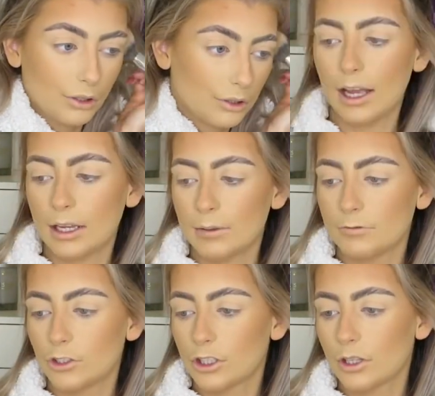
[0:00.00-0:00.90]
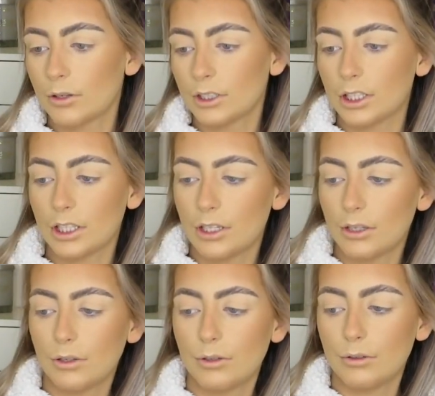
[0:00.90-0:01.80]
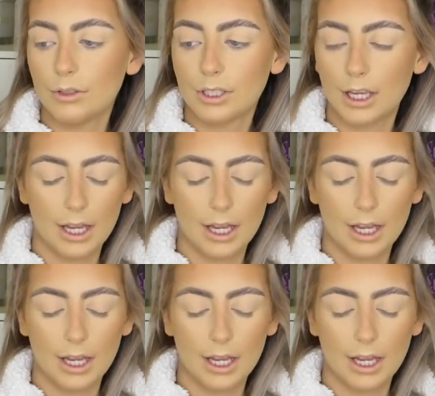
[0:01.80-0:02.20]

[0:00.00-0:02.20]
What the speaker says: I'm just going to use